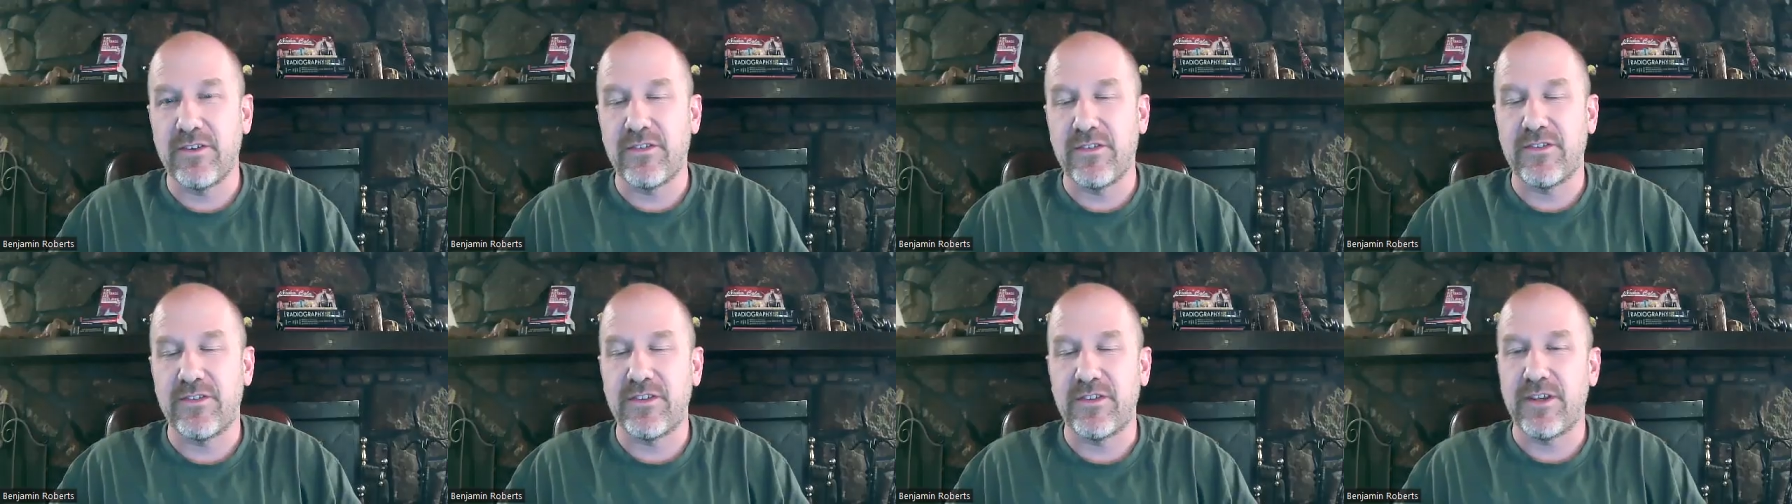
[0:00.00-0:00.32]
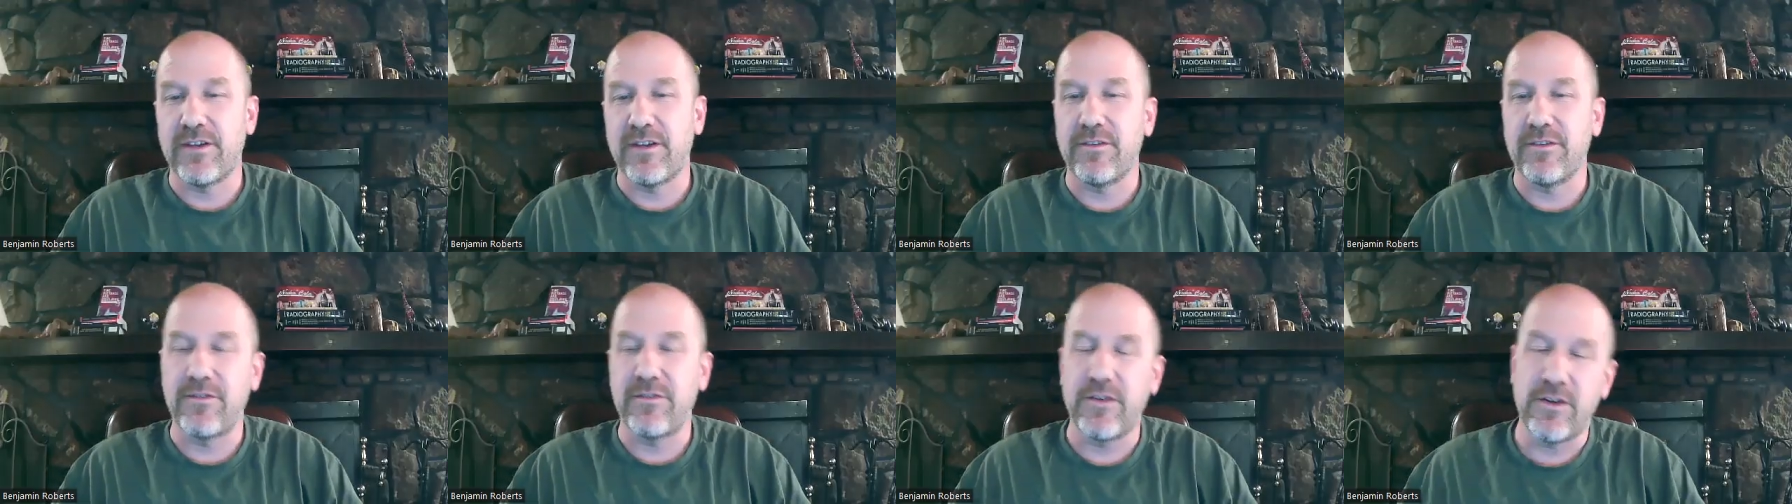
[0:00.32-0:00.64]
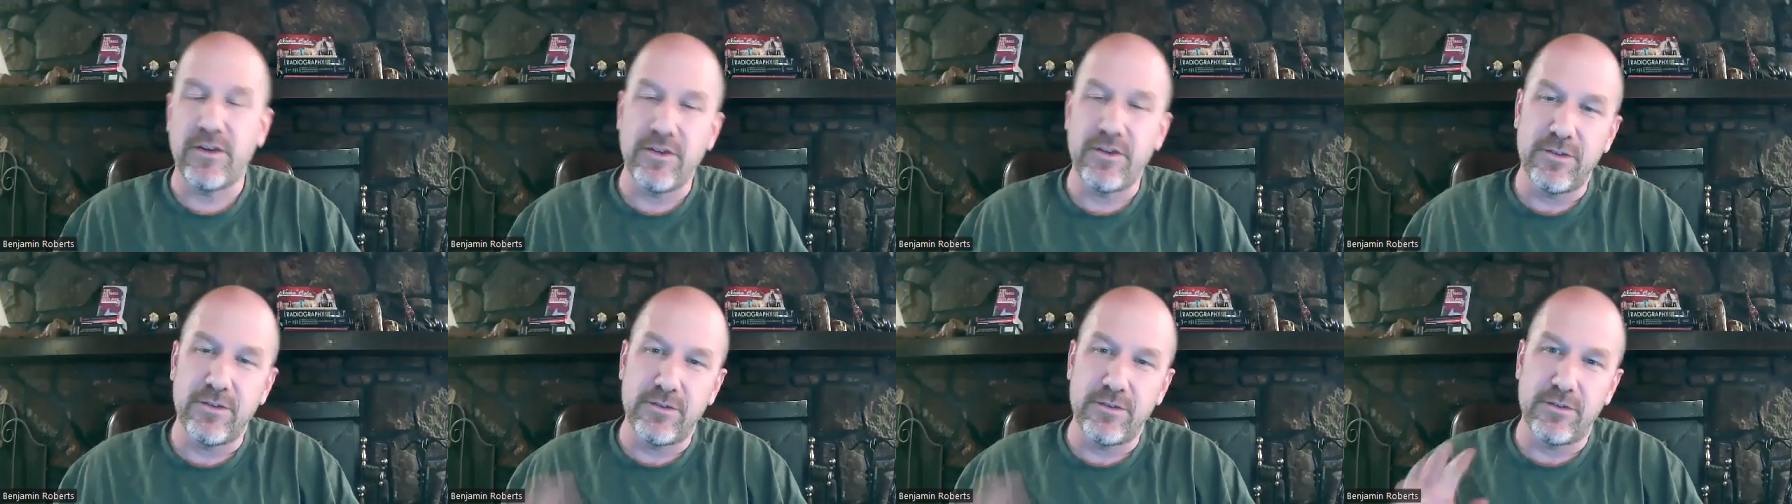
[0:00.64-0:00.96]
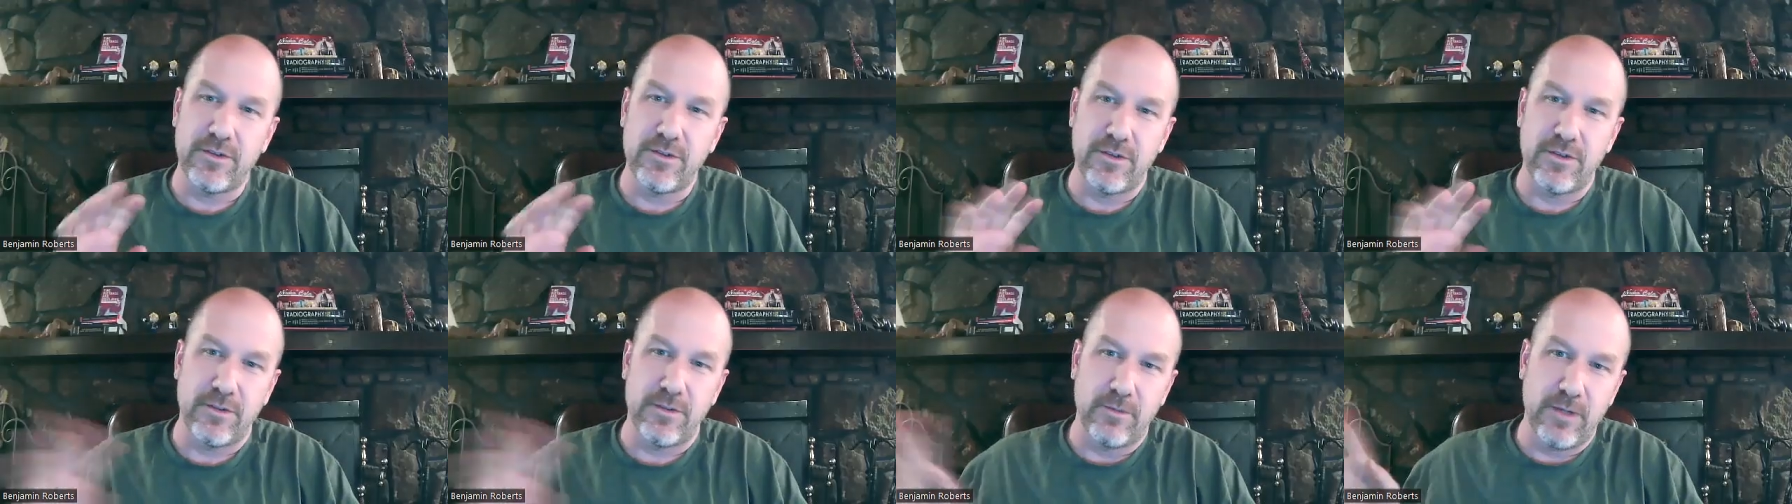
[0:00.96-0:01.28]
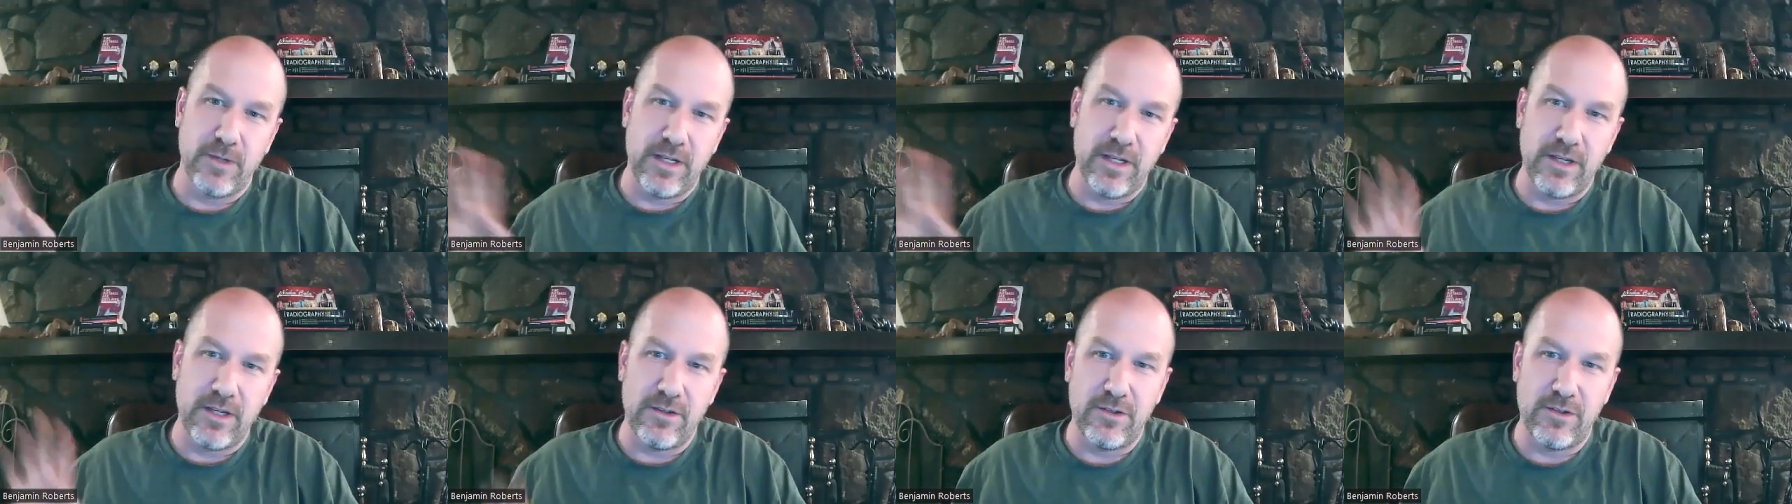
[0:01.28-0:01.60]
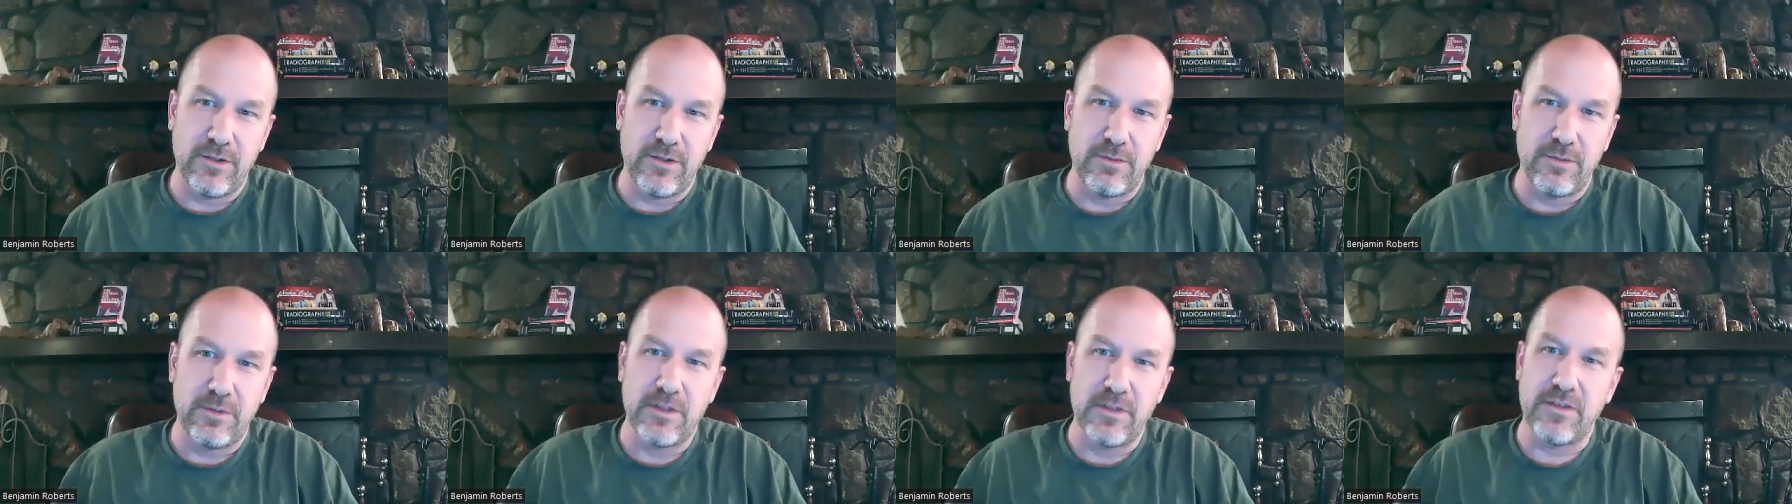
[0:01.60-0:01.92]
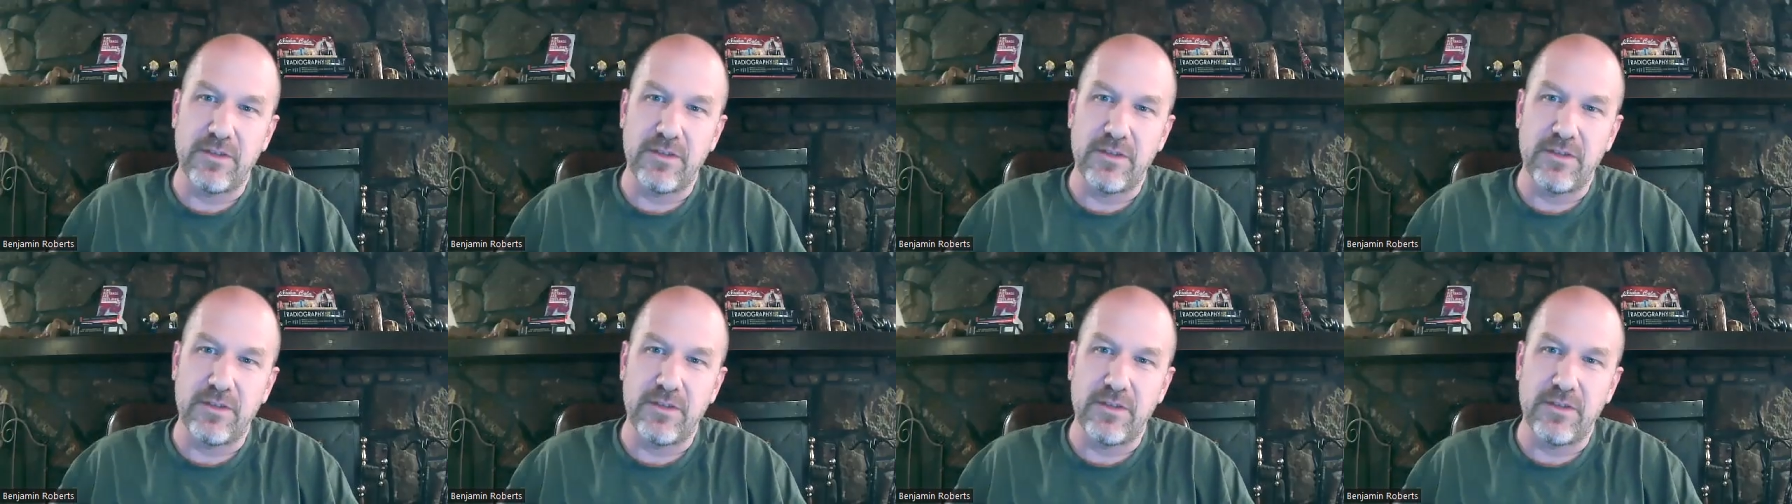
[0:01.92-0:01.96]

your cell phone, or what do you do